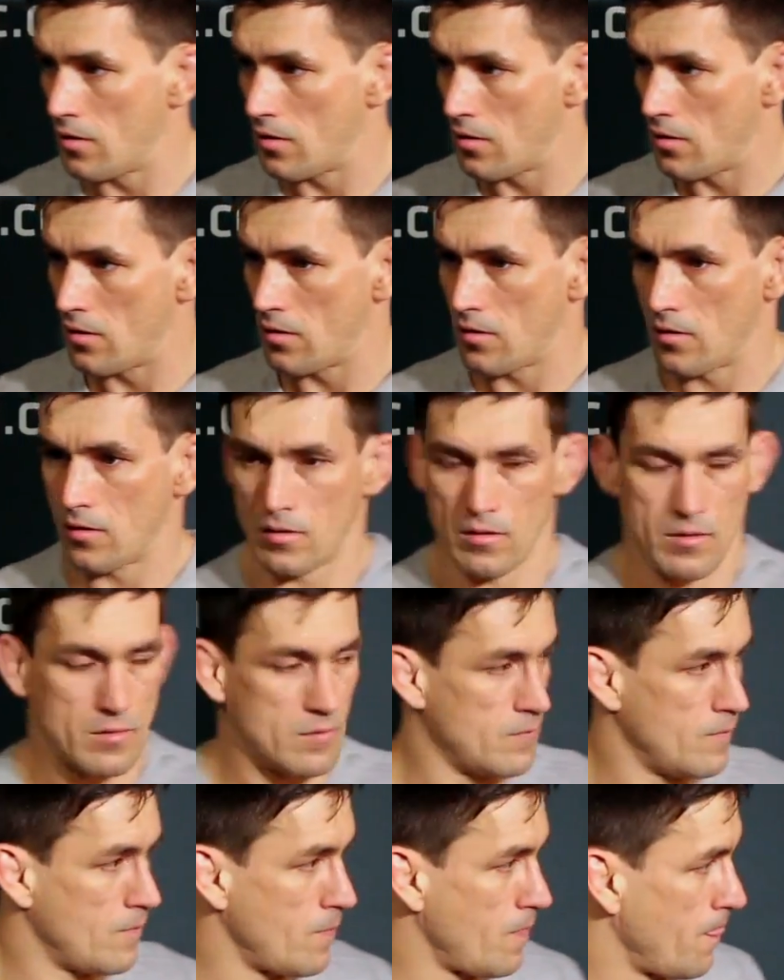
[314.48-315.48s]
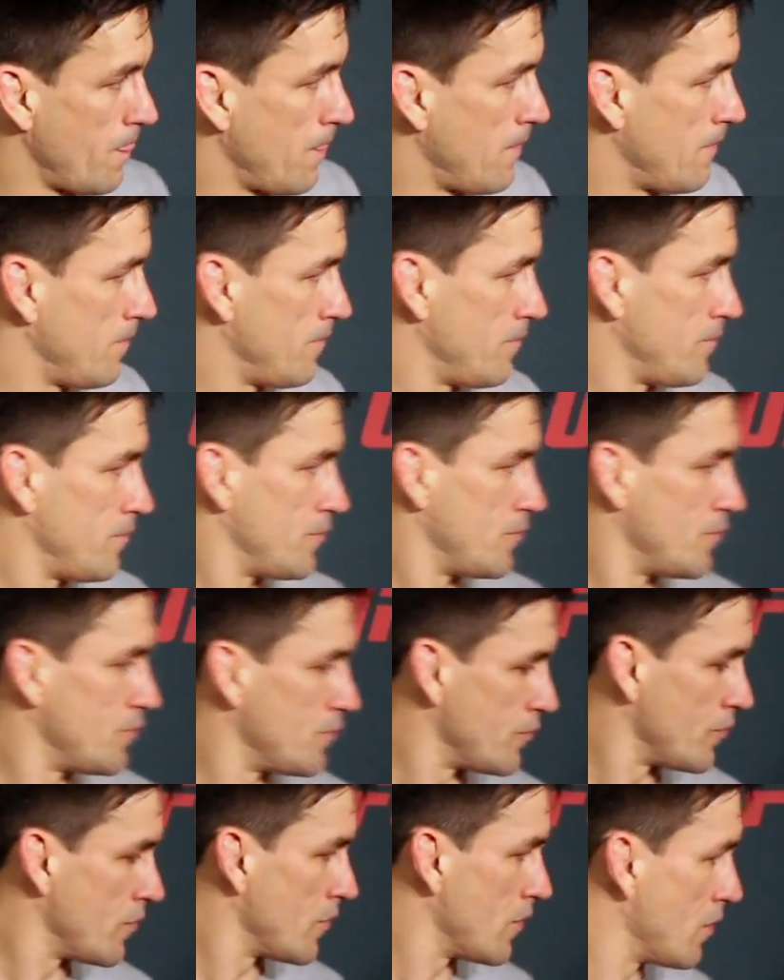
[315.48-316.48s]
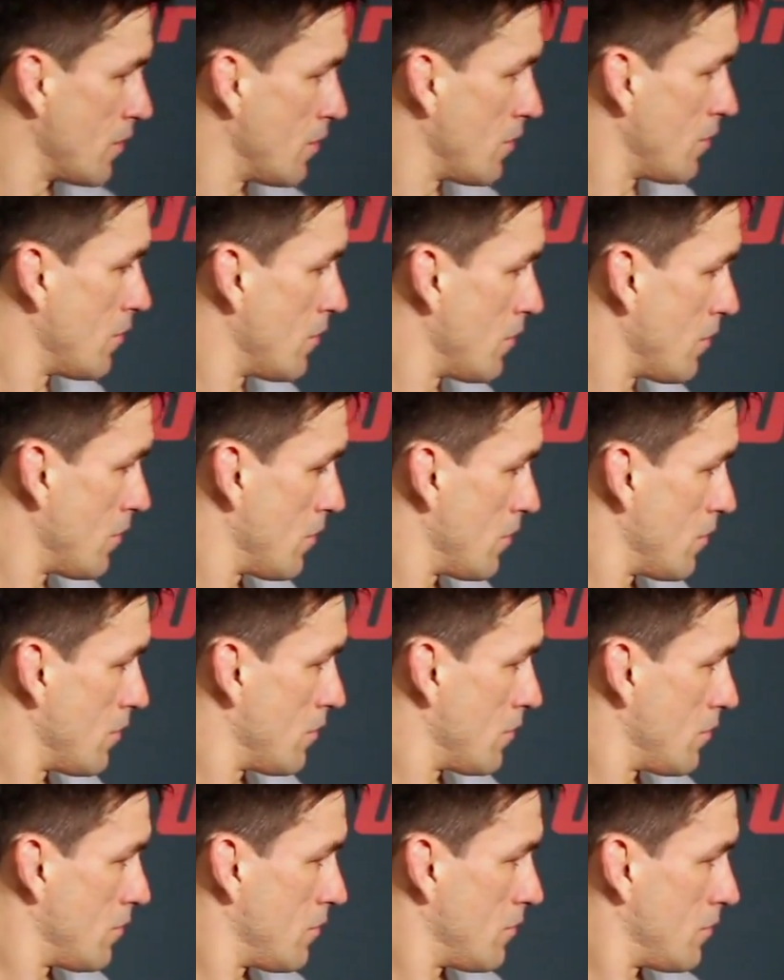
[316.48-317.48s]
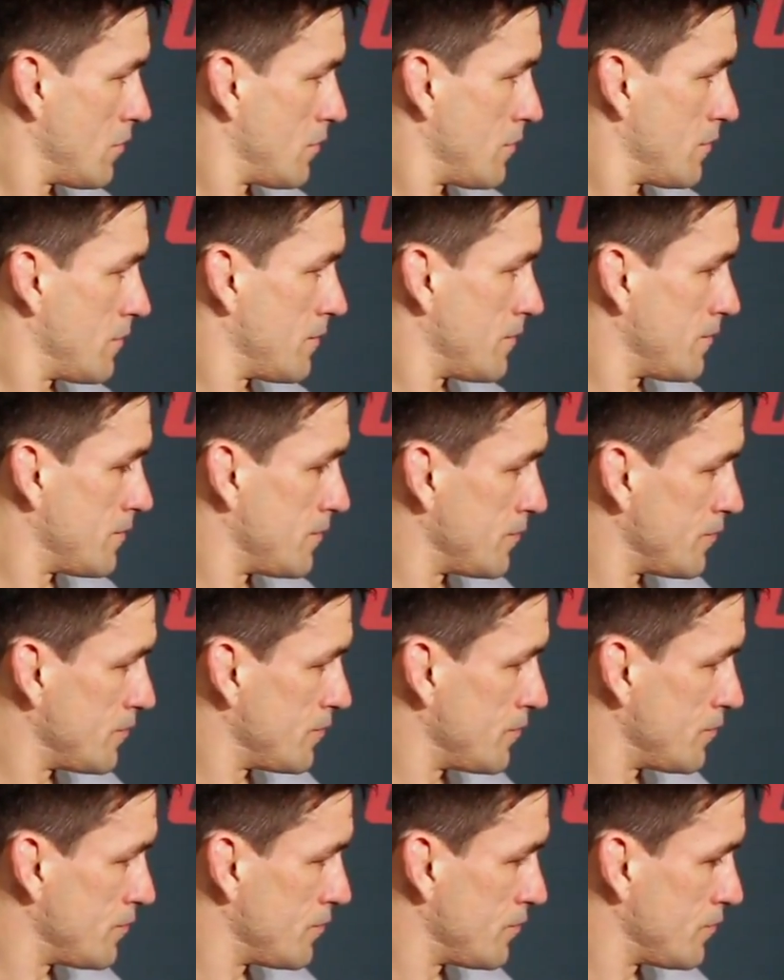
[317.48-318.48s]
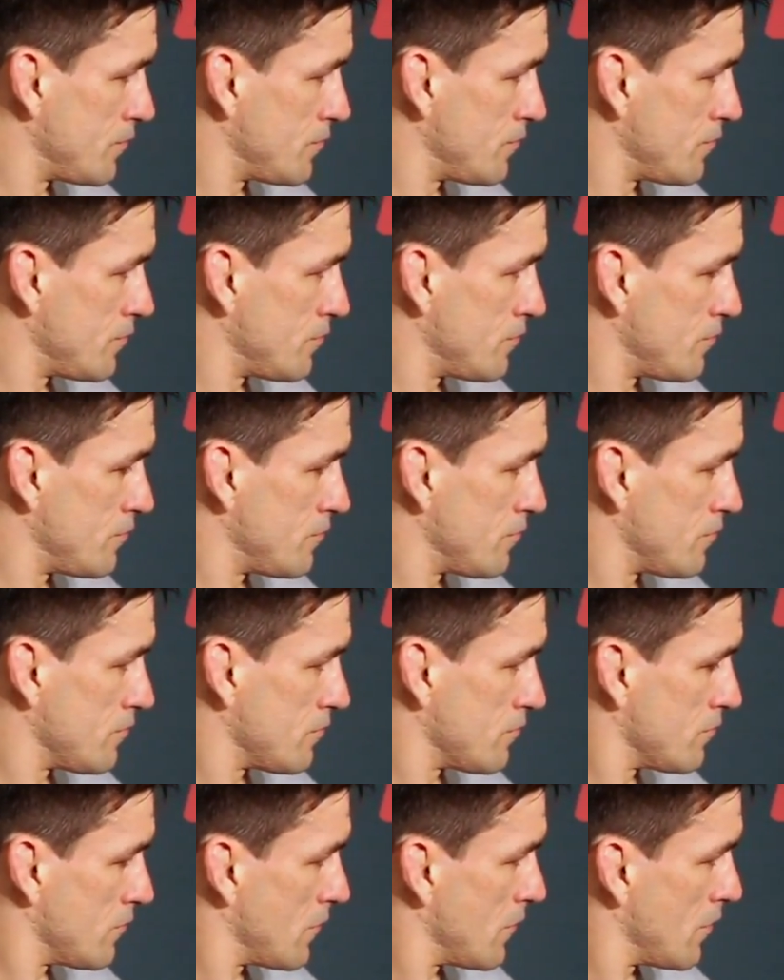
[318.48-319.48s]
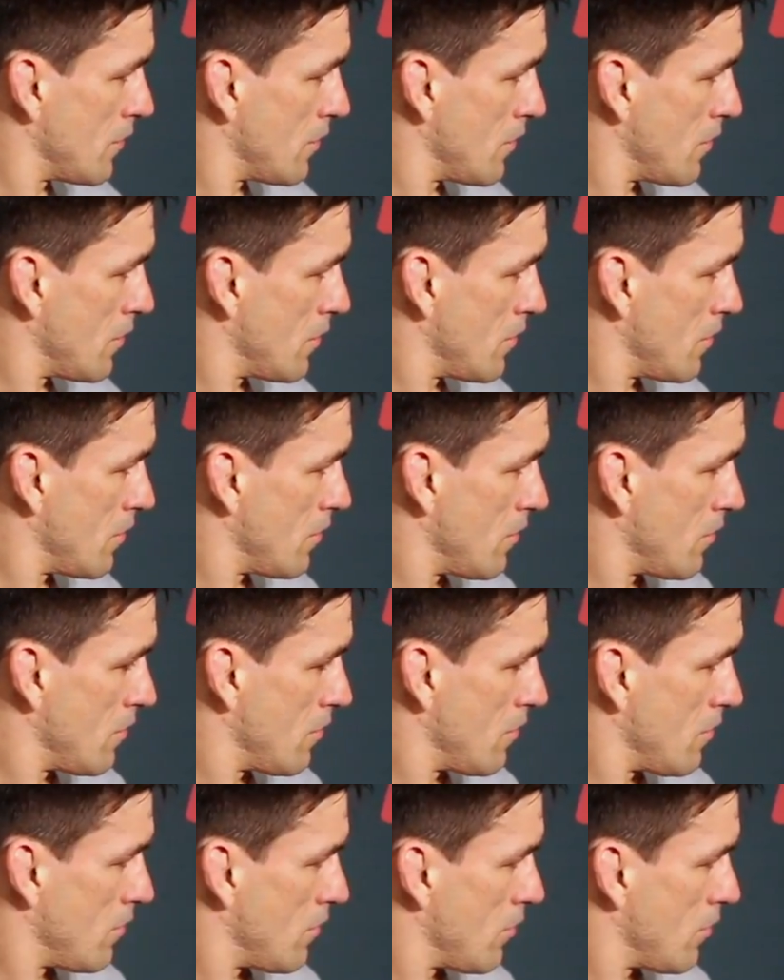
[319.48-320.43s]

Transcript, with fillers: you have fought for a title before did you go back and revisit that fight and re- kind of see what lessons you could learn